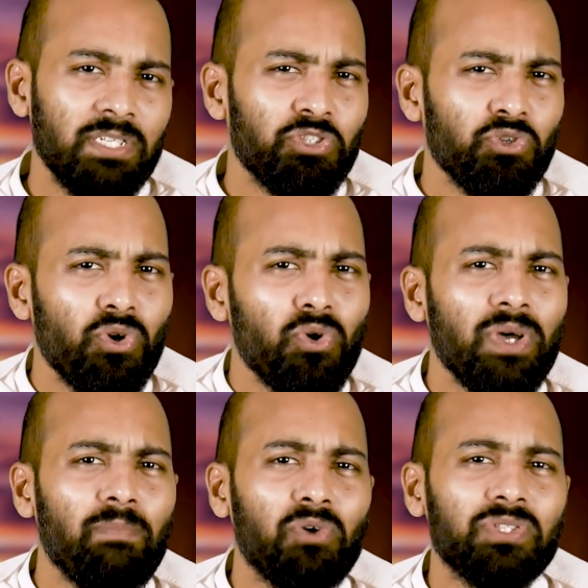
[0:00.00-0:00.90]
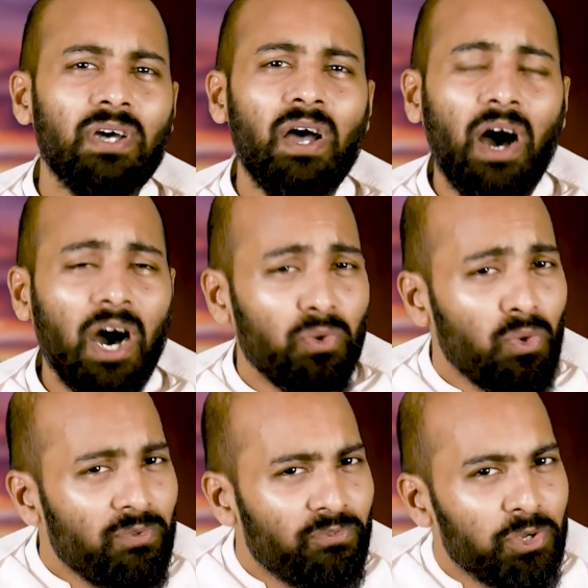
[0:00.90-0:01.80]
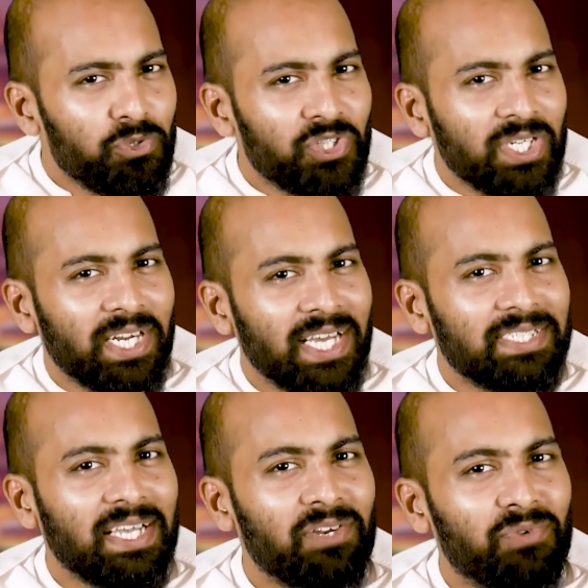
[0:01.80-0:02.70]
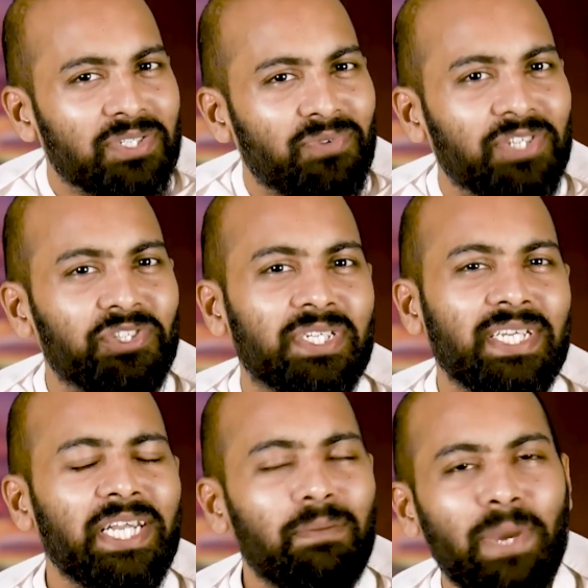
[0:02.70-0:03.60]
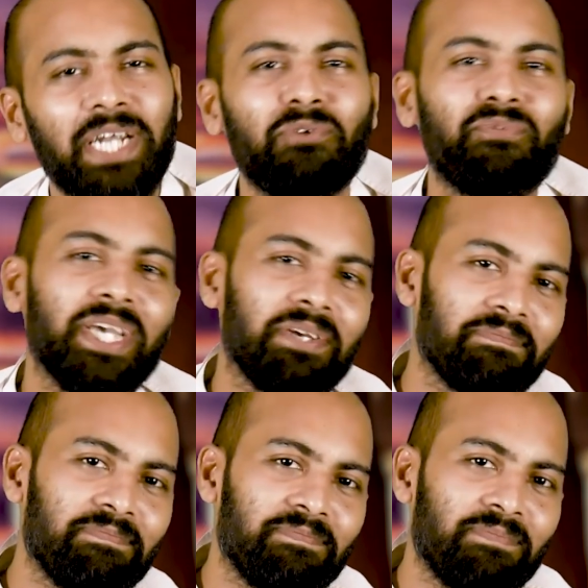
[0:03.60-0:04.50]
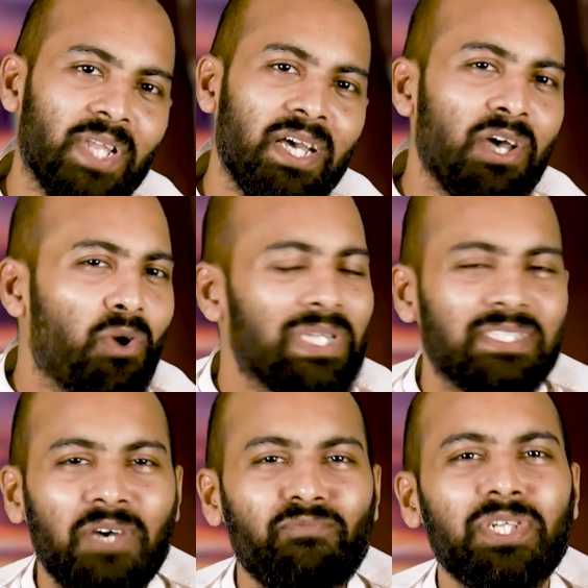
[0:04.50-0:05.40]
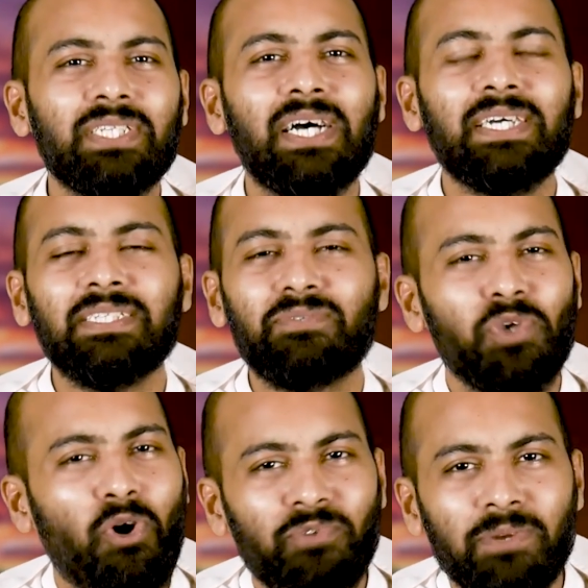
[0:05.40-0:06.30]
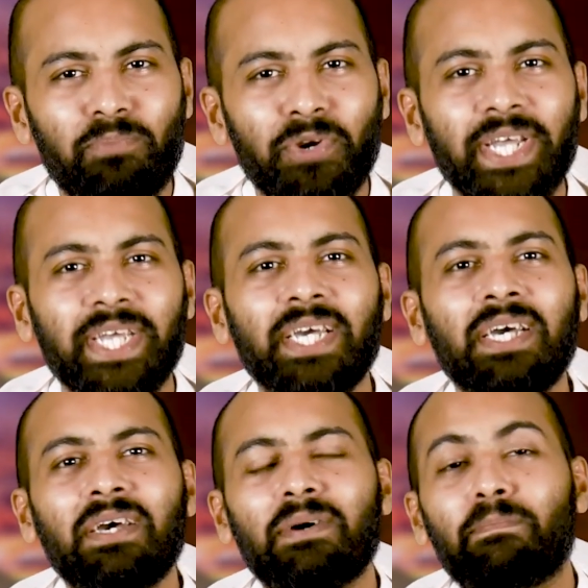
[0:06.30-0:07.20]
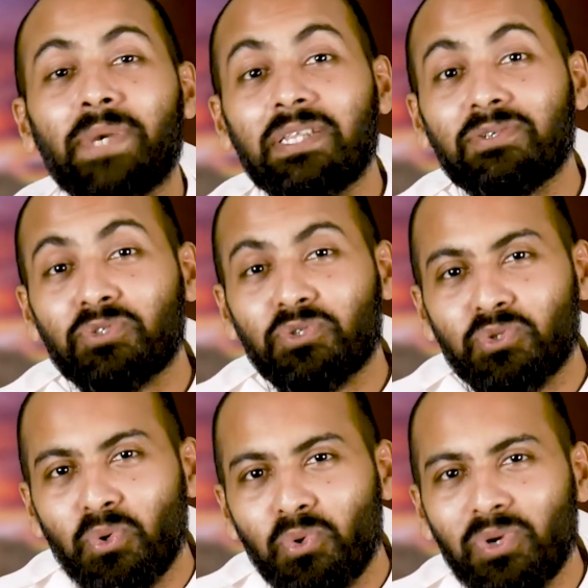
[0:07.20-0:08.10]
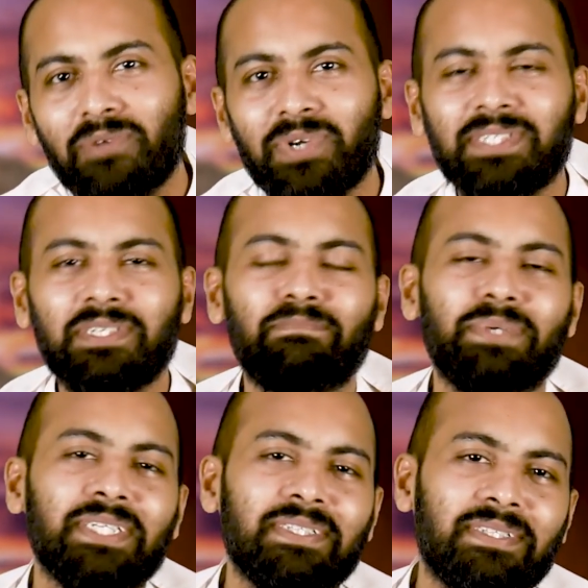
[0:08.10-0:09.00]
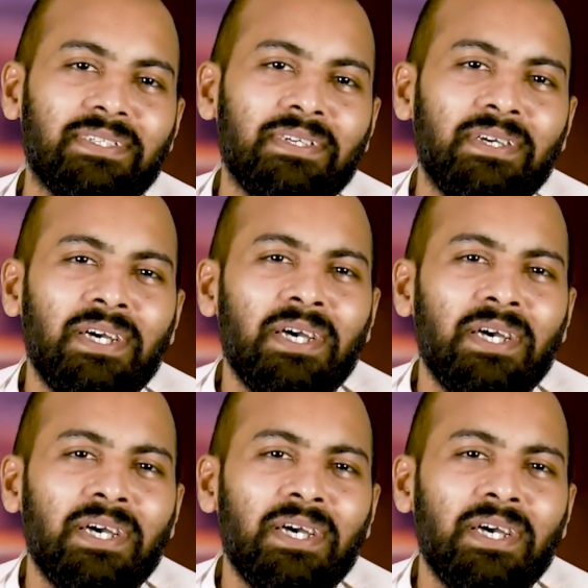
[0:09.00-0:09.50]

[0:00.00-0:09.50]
is to know about our own future death and resurrection in a better way. When someone dies, we often pray, "May the soul rest in peace."